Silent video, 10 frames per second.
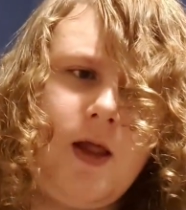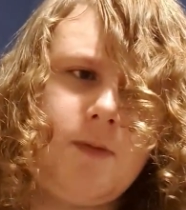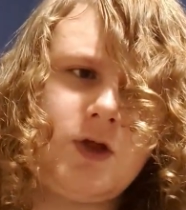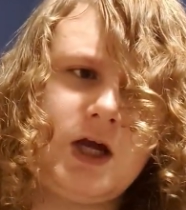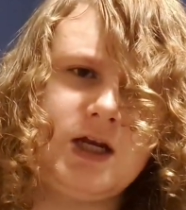
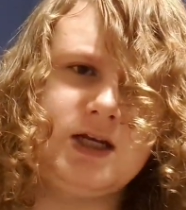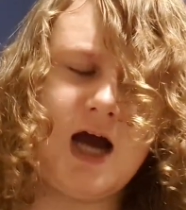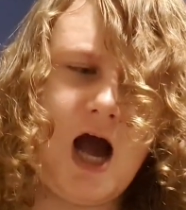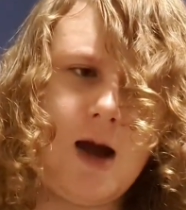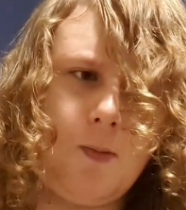And then I'm thinking,
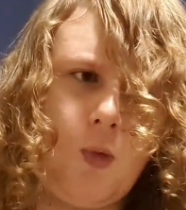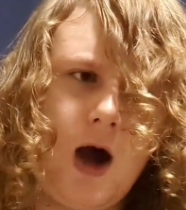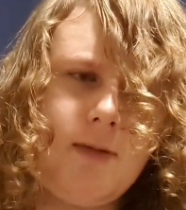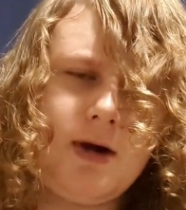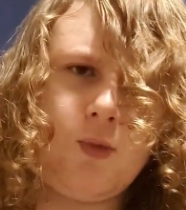damn,
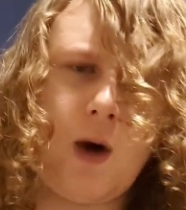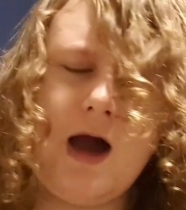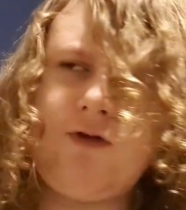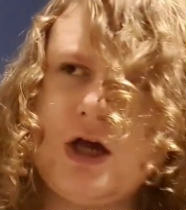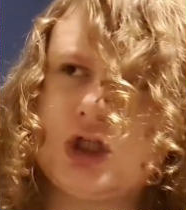why
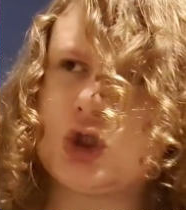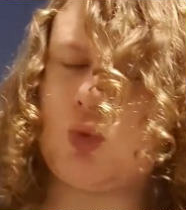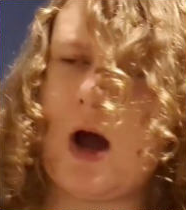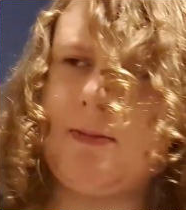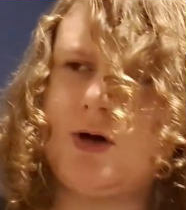have I
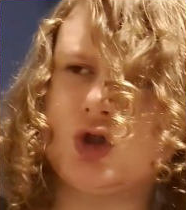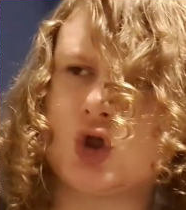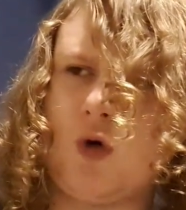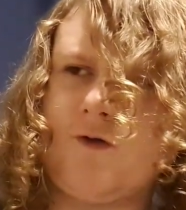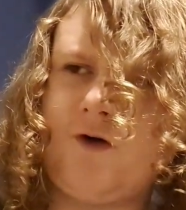swam
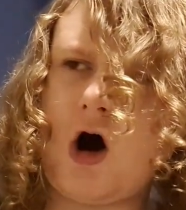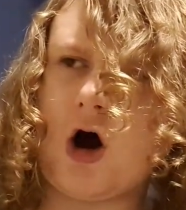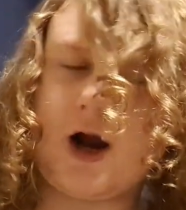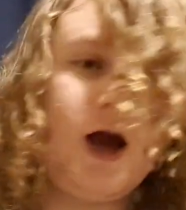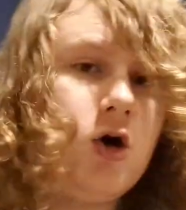out so
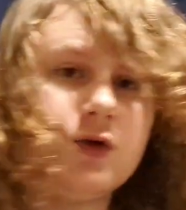far? And